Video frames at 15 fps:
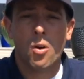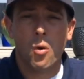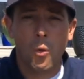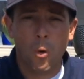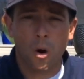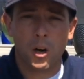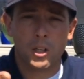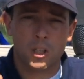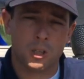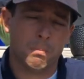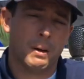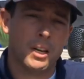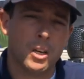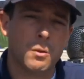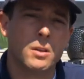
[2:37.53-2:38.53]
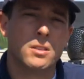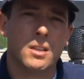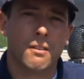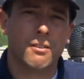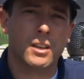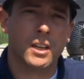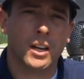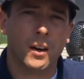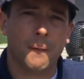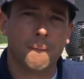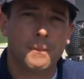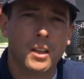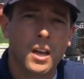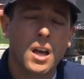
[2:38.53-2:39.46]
or just buy new ones every year.